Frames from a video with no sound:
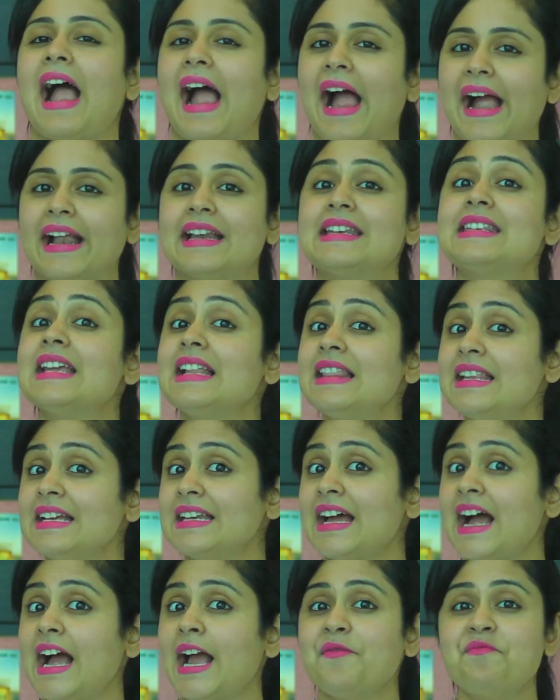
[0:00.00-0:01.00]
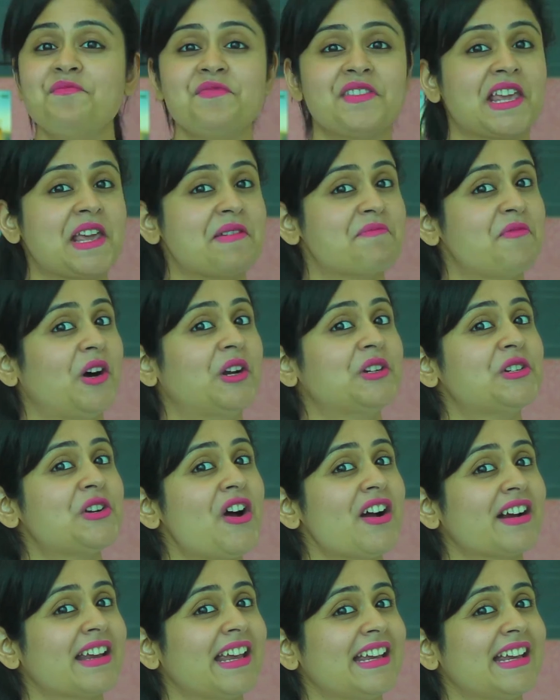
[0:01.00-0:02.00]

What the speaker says: And till the time, keep on